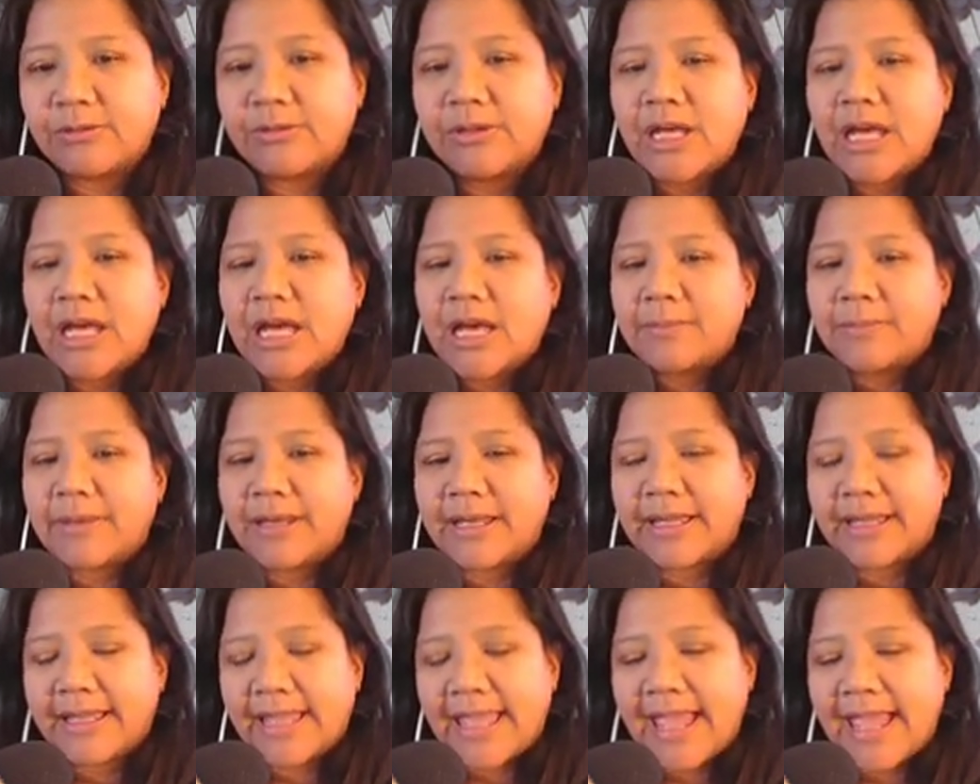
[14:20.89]
but it
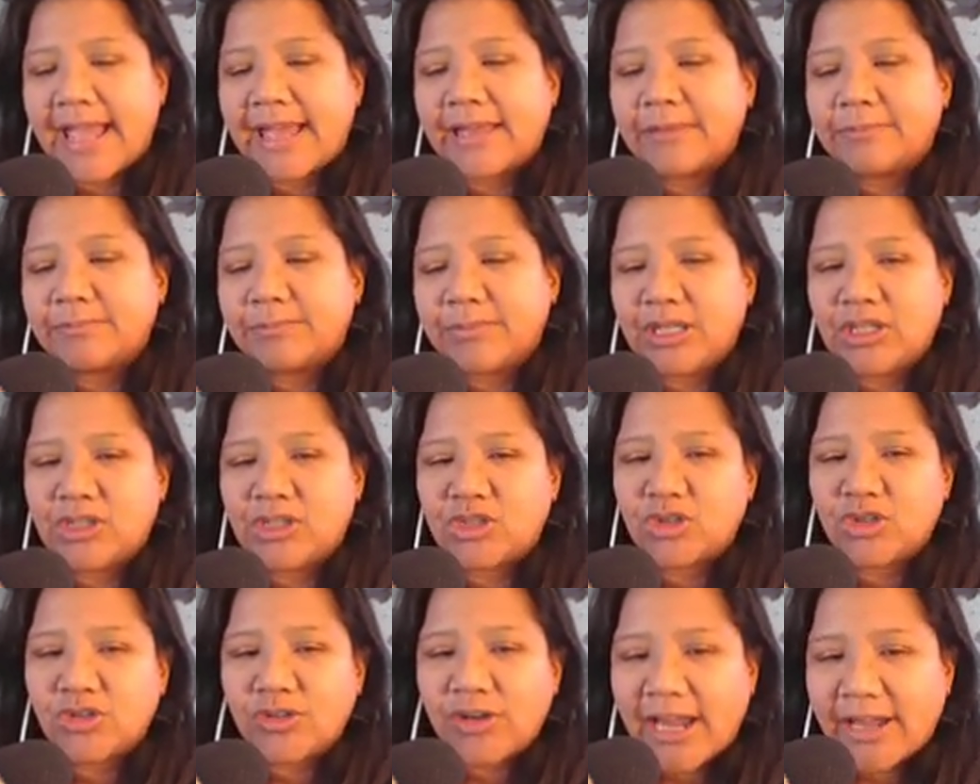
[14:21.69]
can be
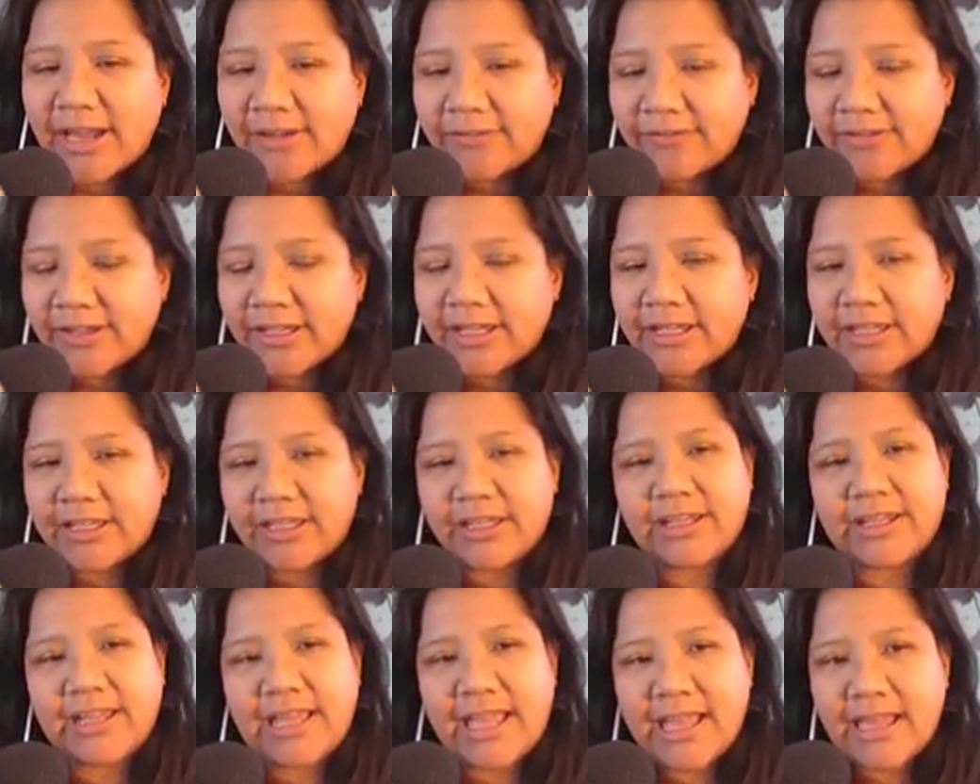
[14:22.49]
traffic, it
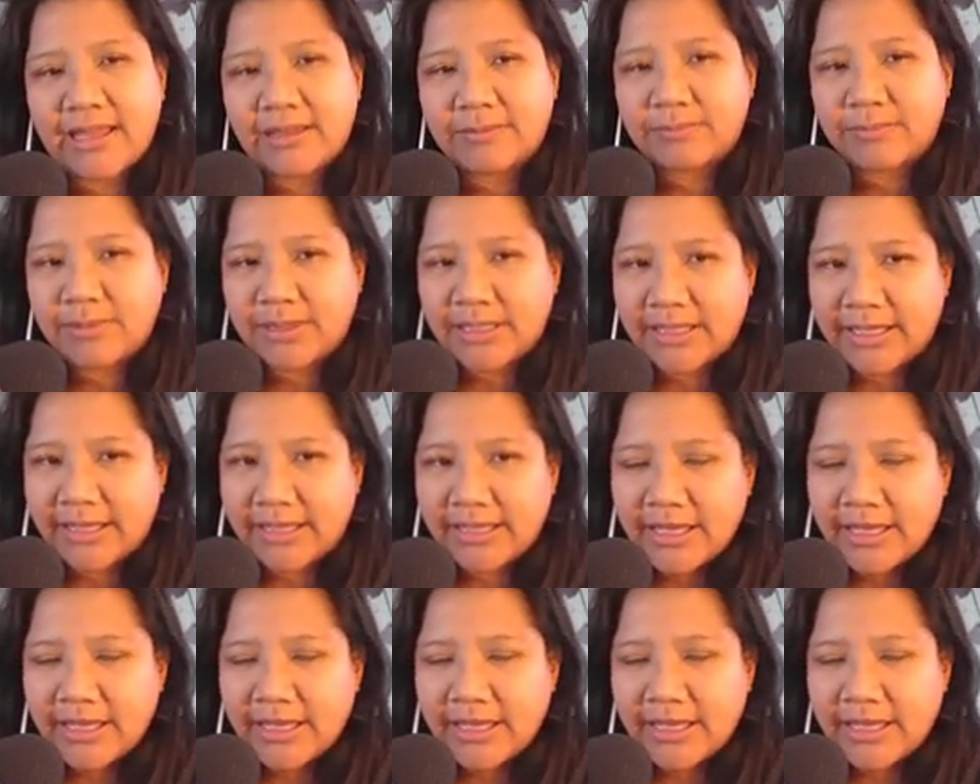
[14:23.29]
can be